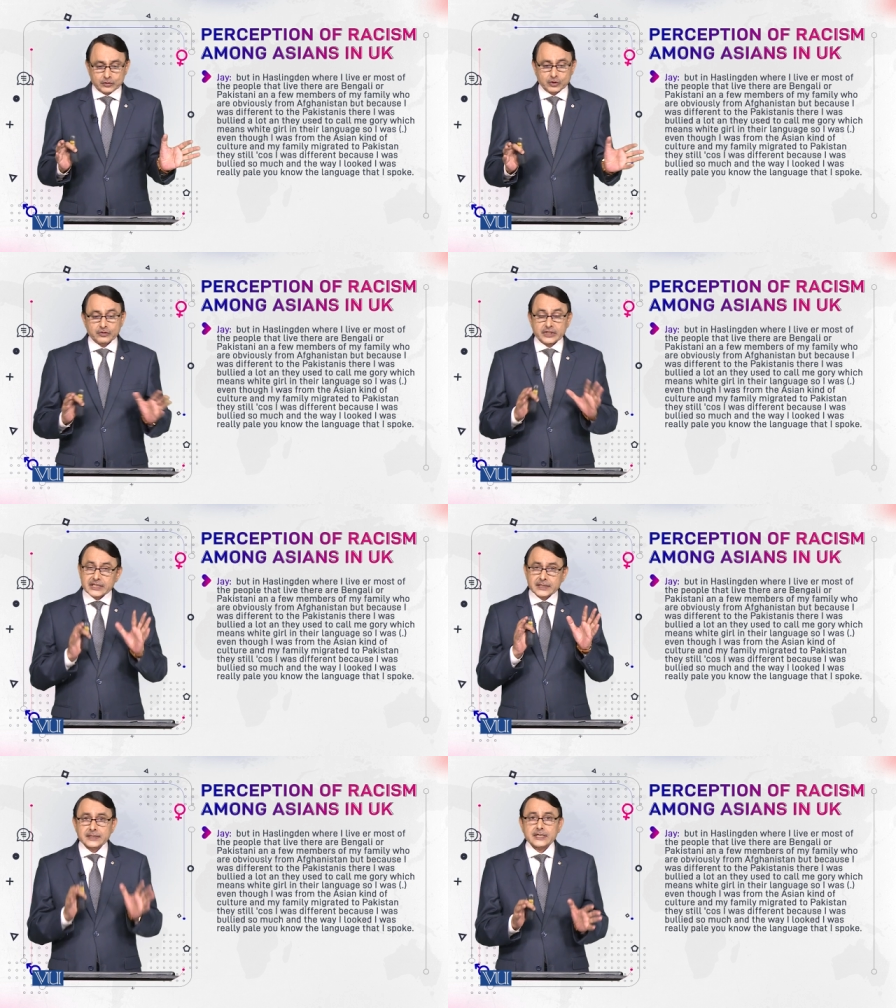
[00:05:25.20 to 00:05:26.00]
So,
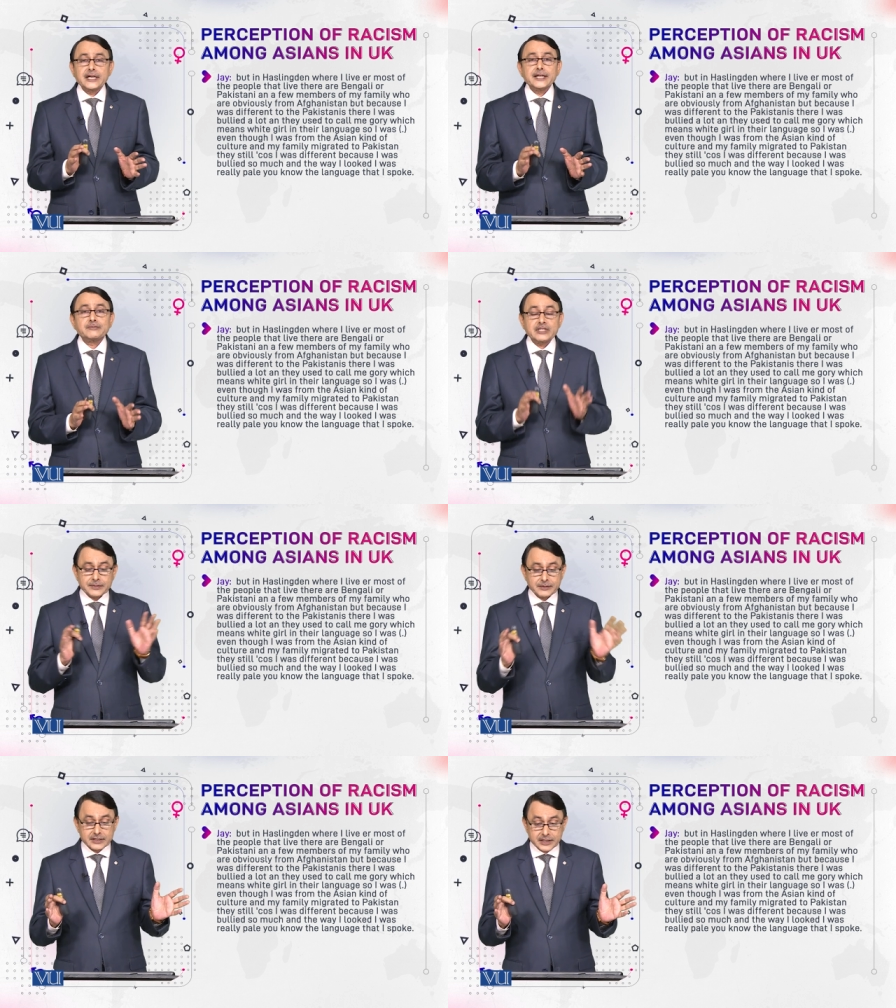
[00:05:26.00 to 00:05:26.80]
this time this
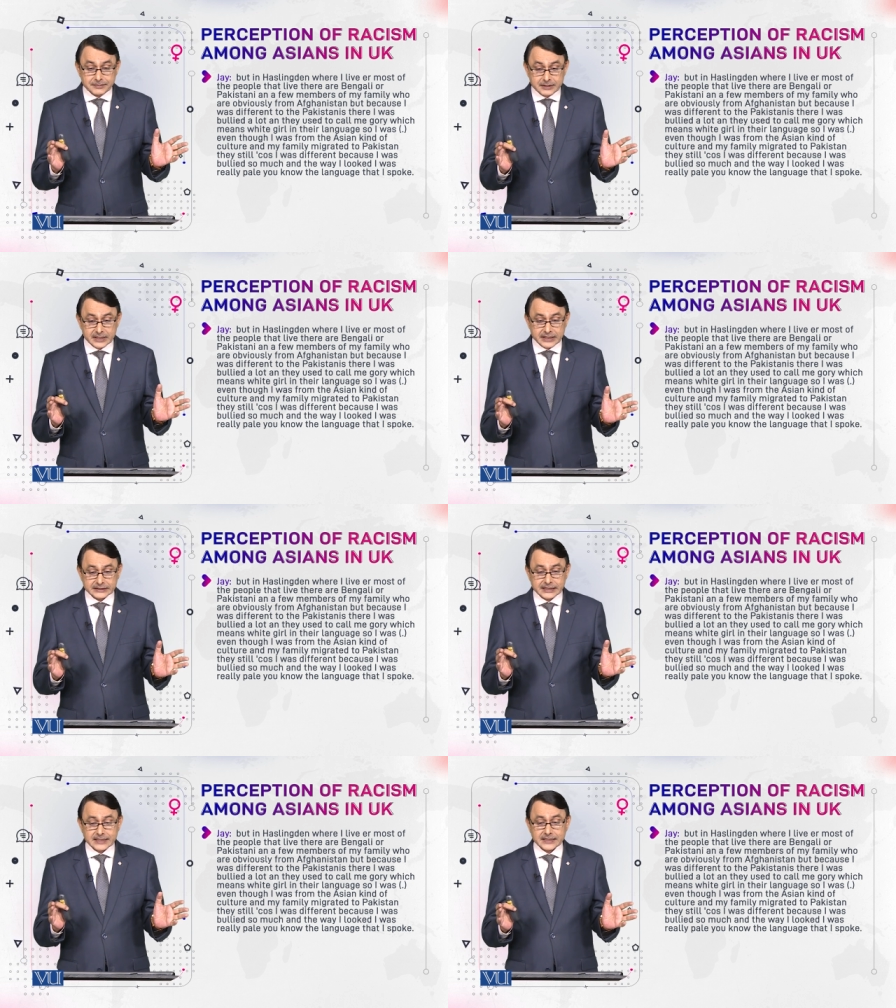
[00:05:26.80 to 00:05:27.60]
perception
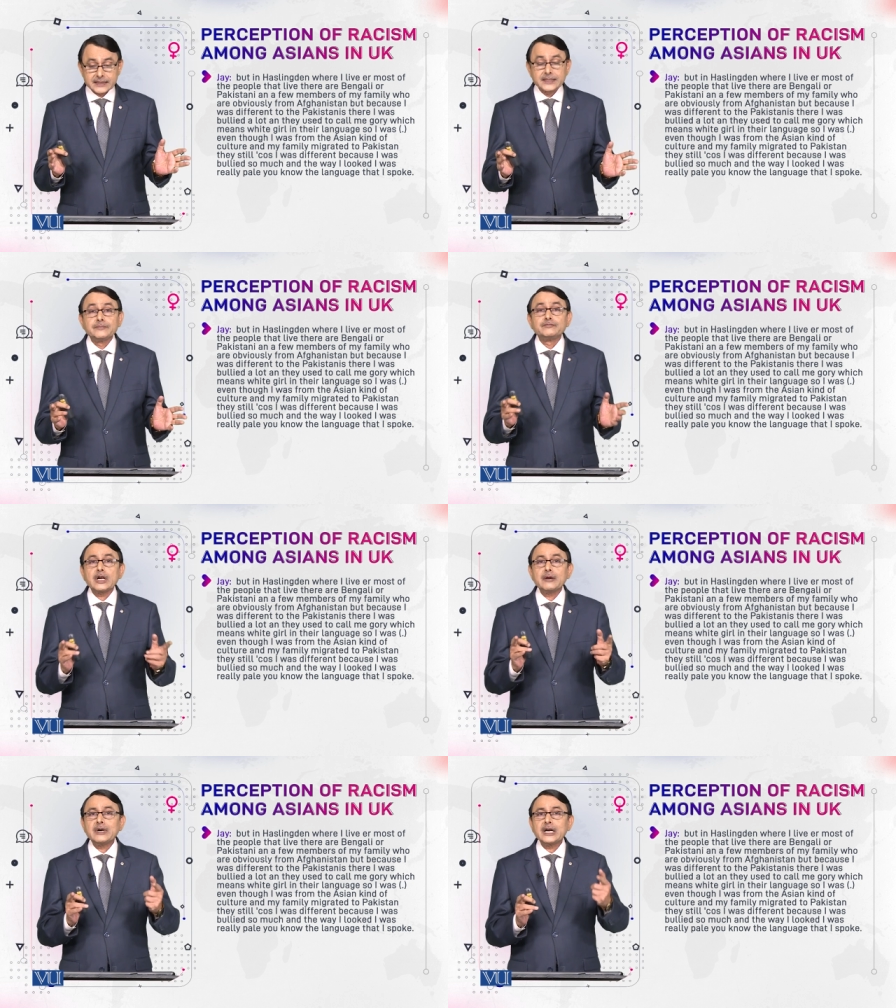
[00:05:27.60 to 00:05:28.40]
exists
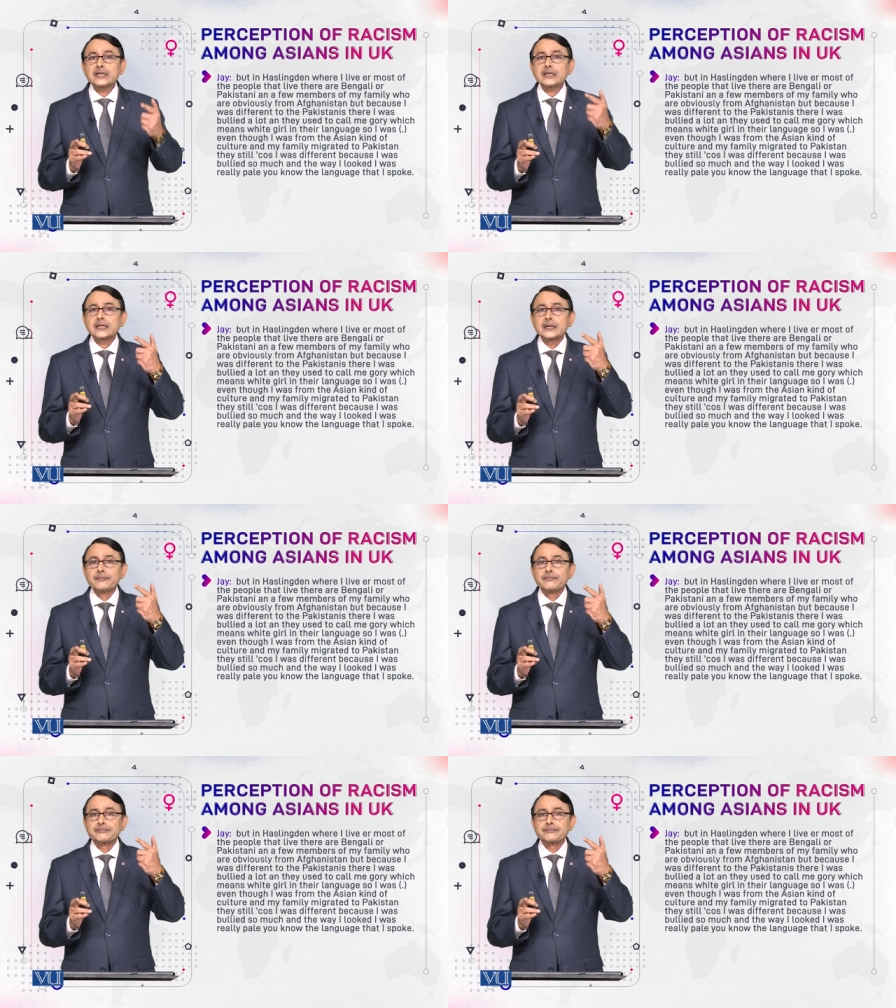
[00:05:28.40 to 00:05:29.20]
among
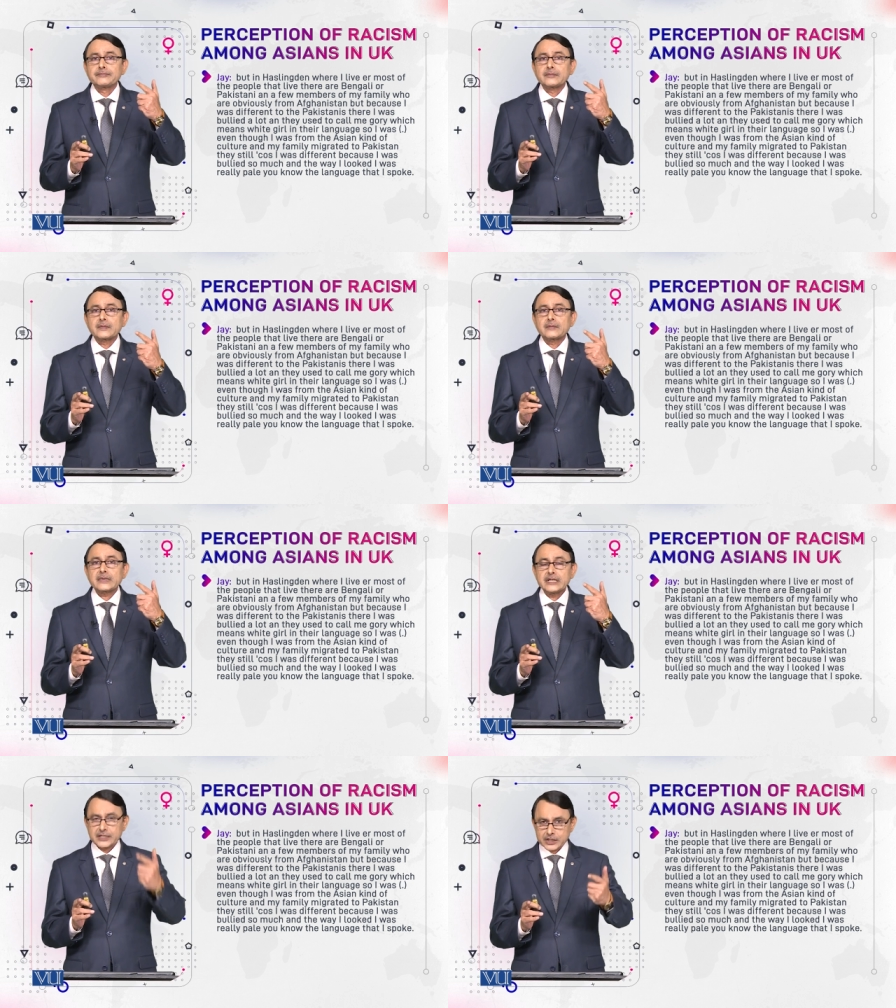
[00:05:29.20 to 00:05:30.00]

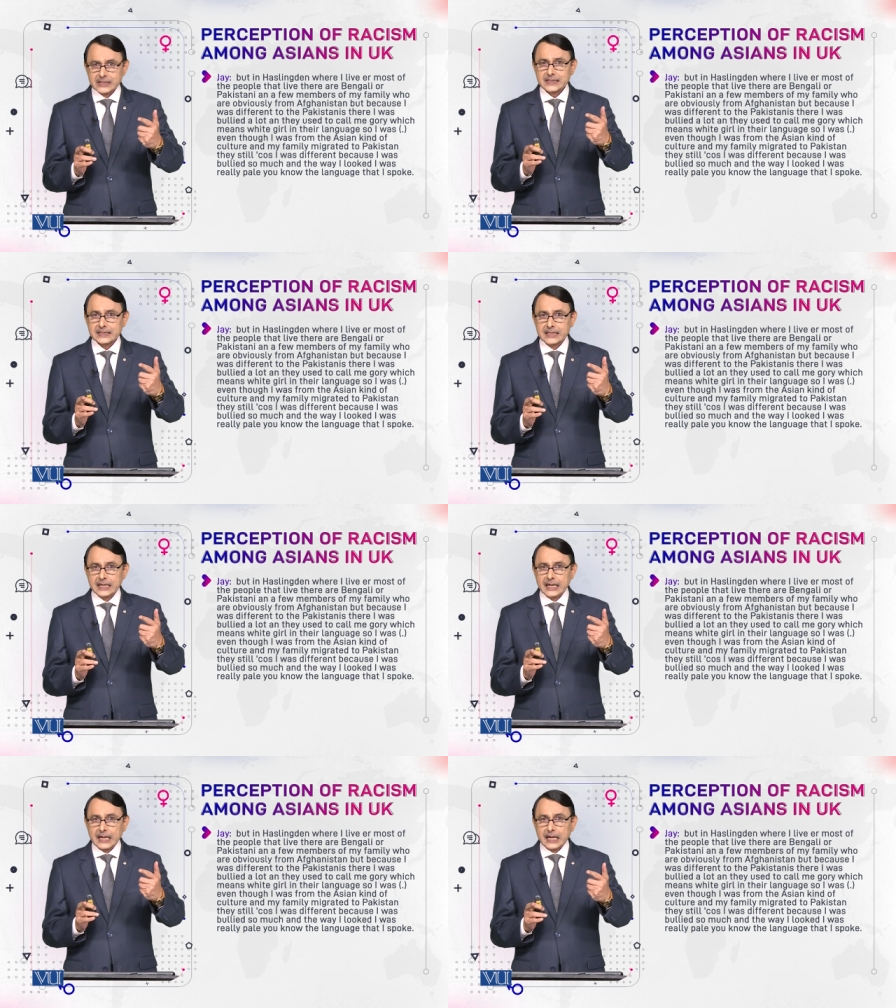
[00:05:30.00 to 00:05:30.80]
Asians
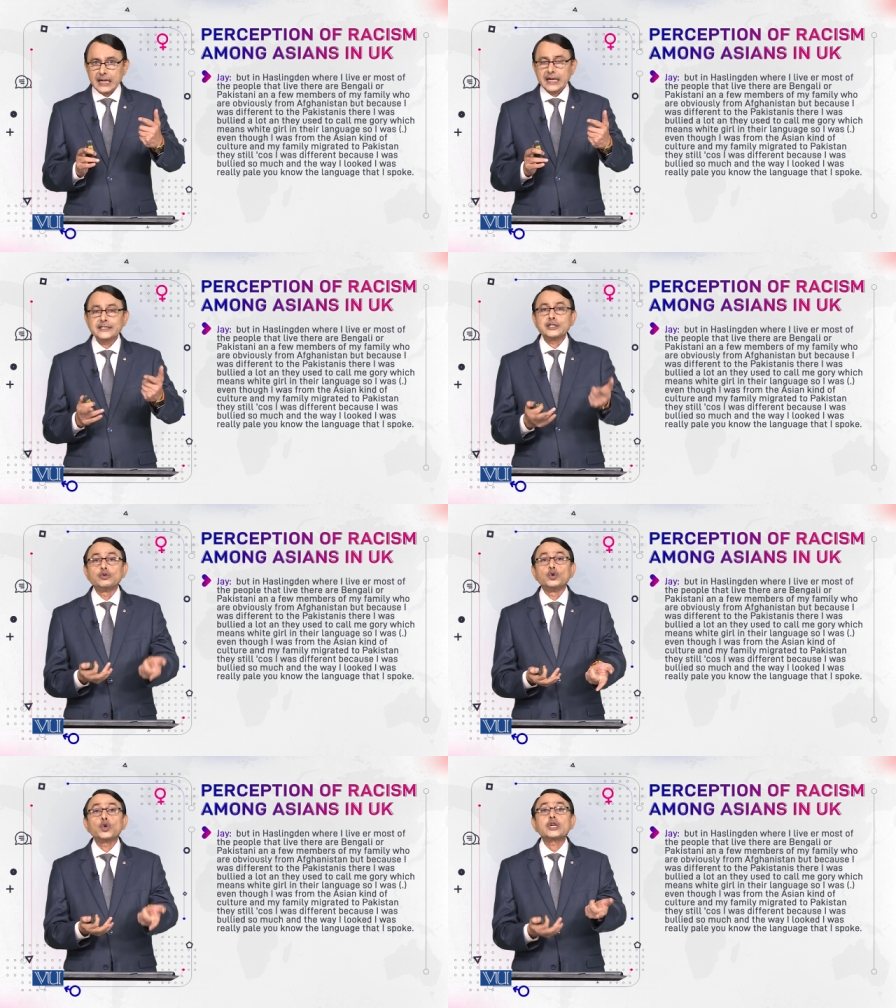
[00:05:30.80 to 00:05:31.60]
and the
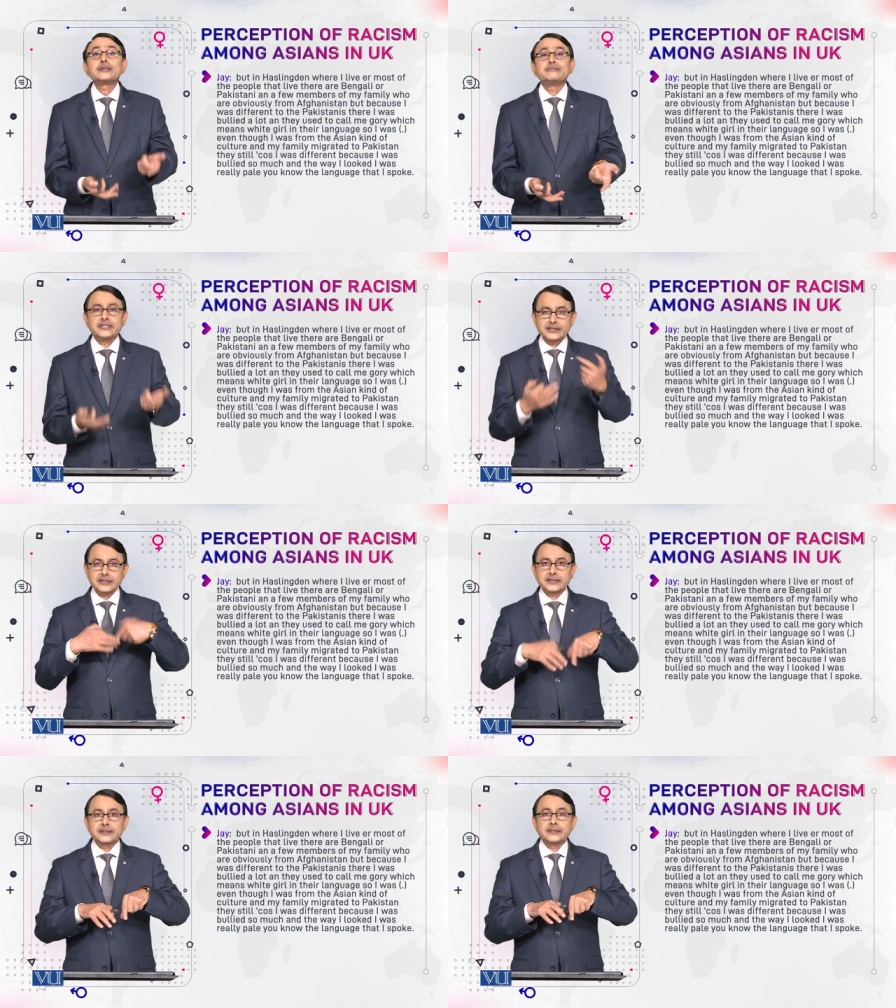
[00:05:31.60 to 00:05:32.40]
local British,
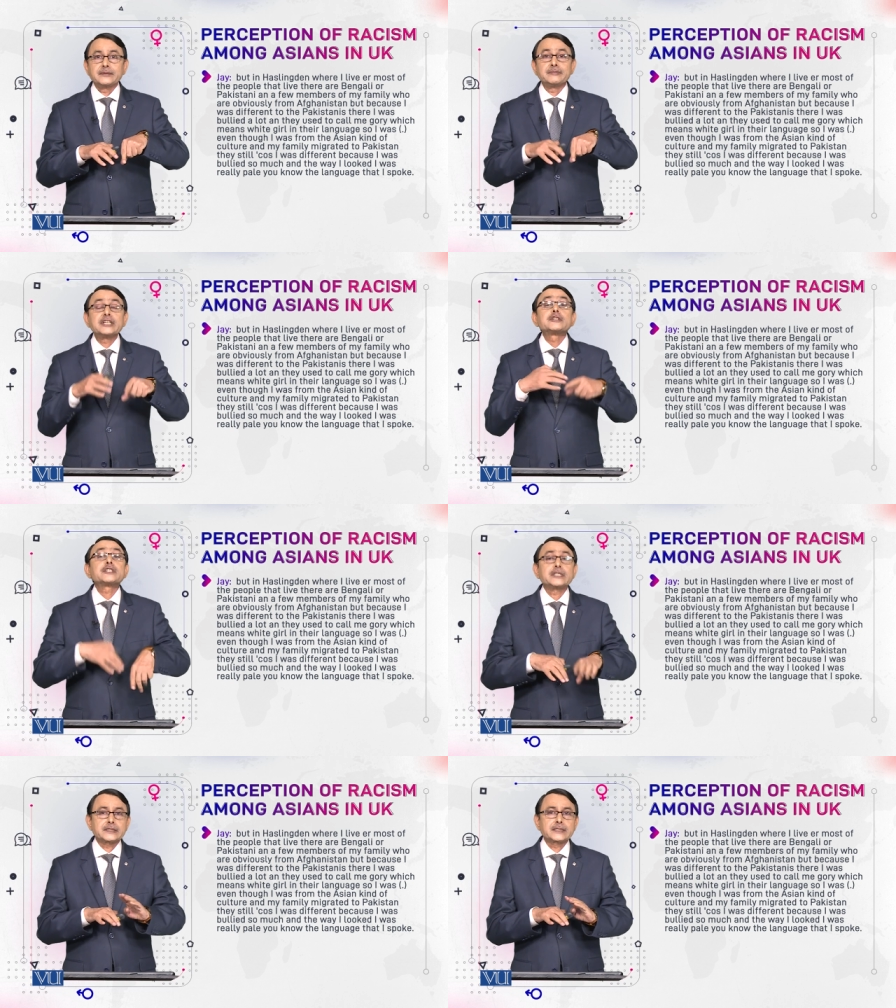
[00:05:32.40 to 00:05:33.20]

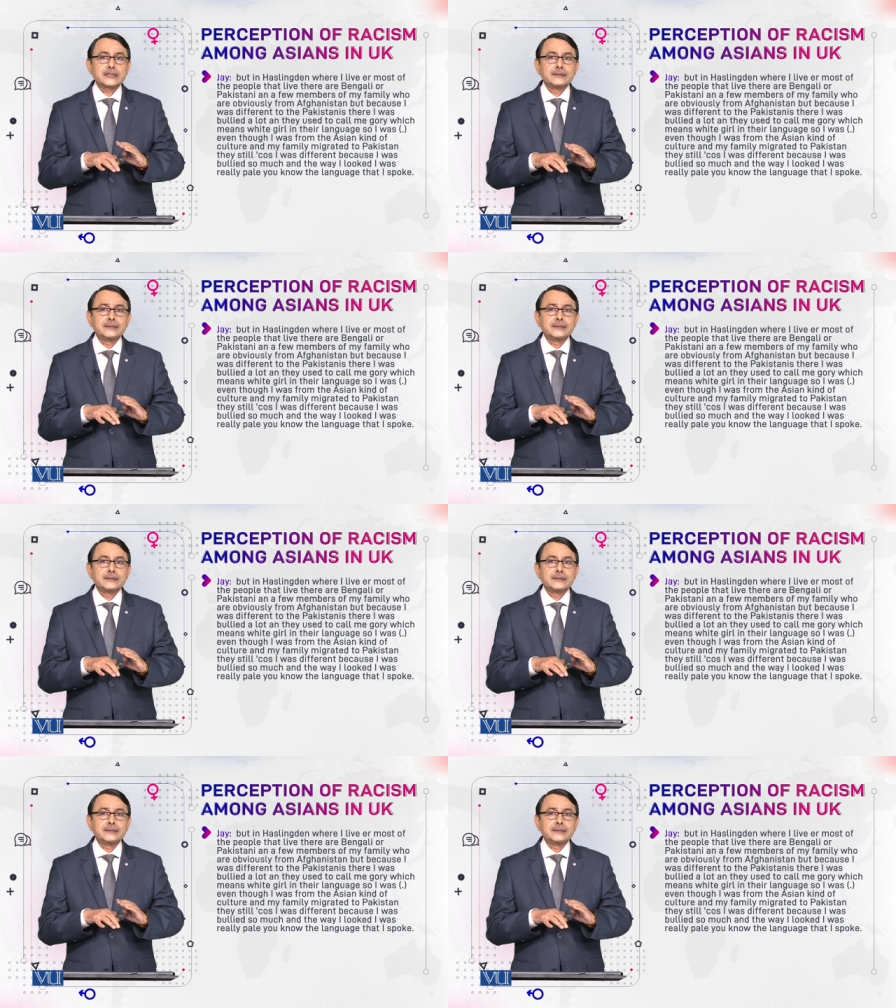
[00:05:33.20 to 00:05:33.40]
Britishers.